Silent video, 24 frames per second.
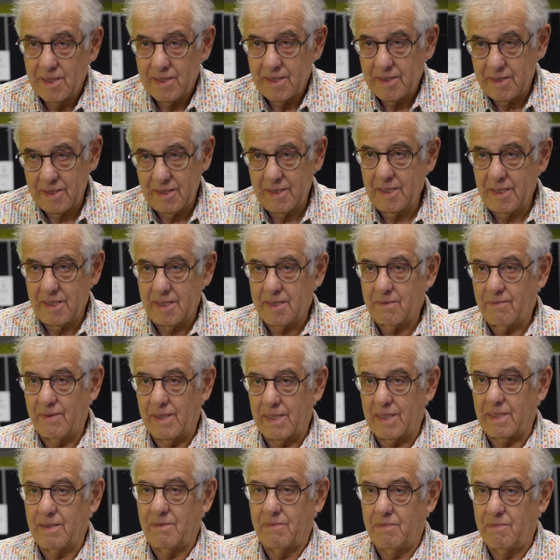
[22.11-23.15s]
This is
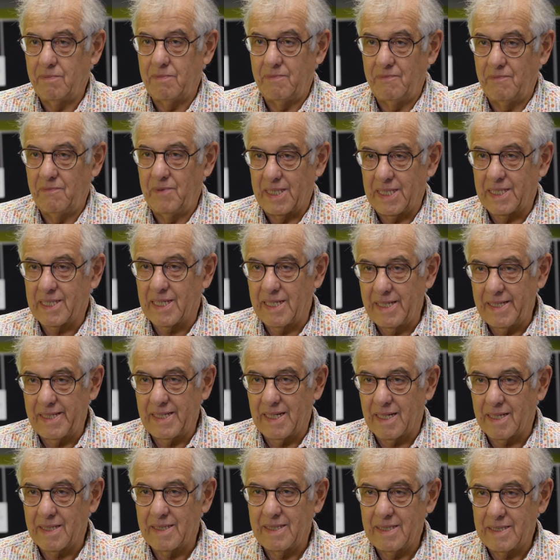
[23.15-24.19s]
very, very
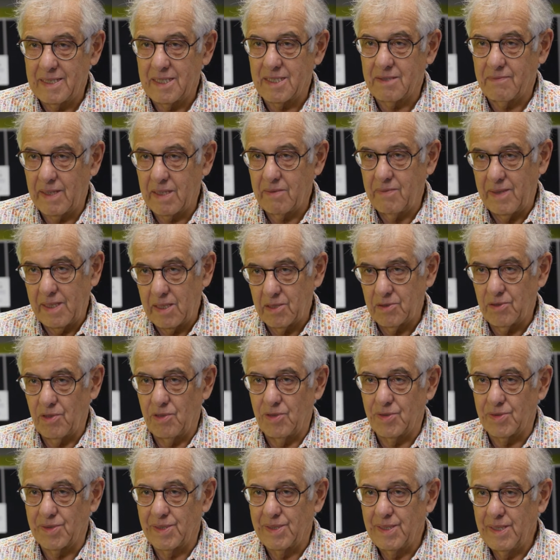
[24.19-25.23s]
clear. It is very well
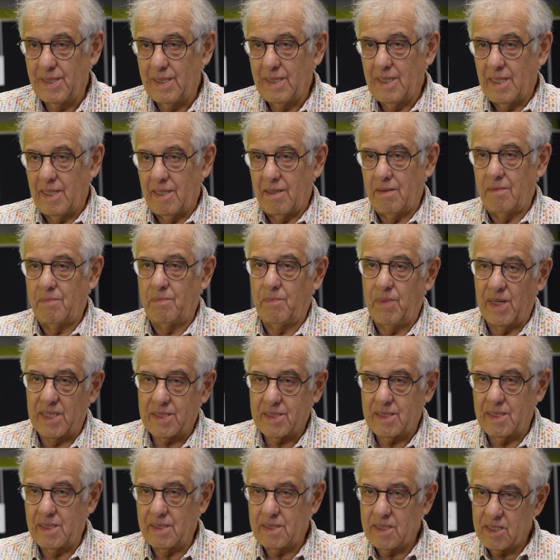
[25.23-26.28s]
known,
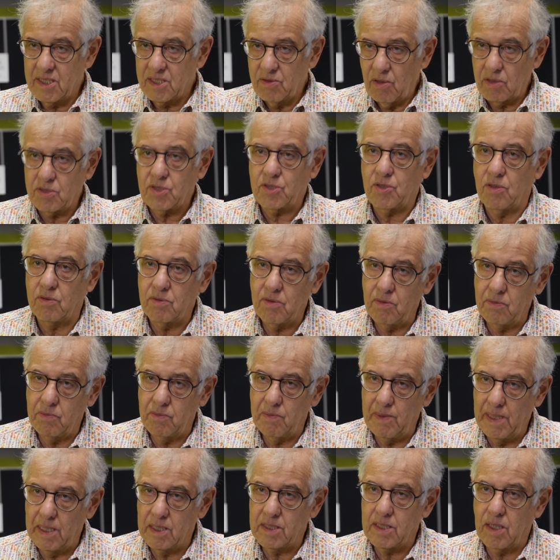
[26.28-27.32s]
but it is not so
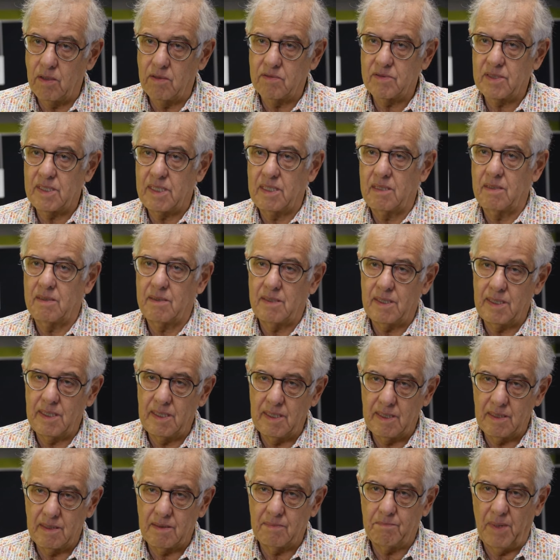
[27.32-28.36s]
well known
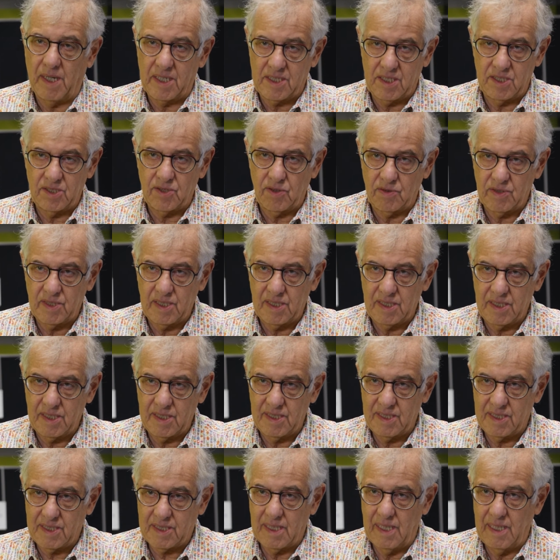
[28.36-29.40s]
in Parkinson's
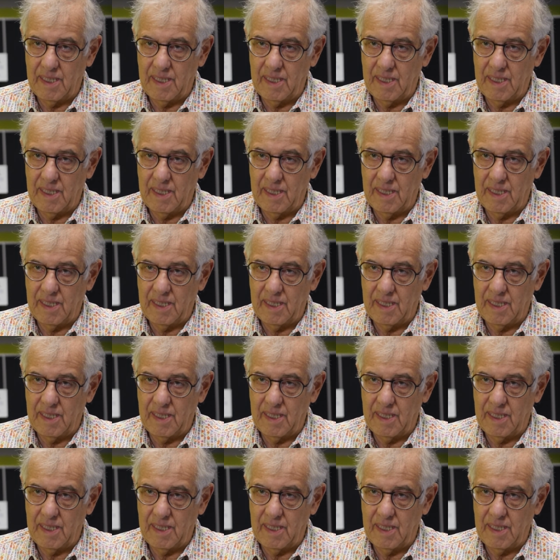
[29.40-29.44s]
disease.